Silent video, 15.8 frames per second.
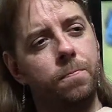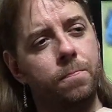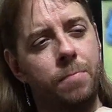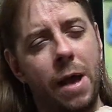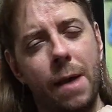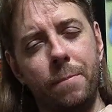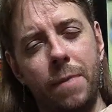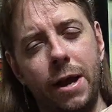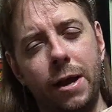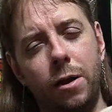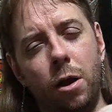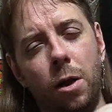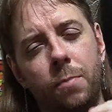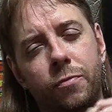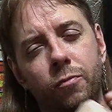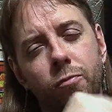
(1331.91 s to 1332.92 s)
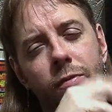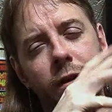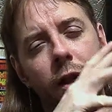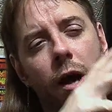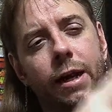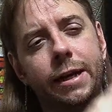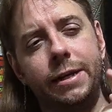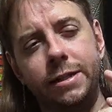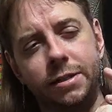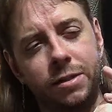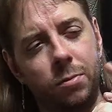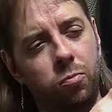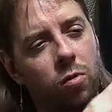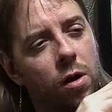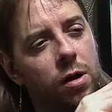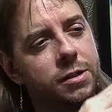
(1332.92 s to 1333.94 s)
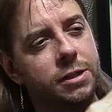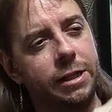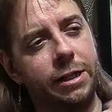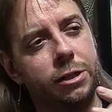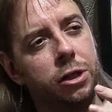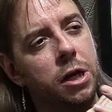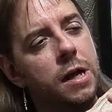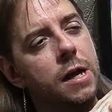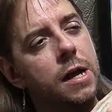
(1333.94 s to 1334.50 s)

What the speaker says: Batman up through the 90s, the Bronze Age.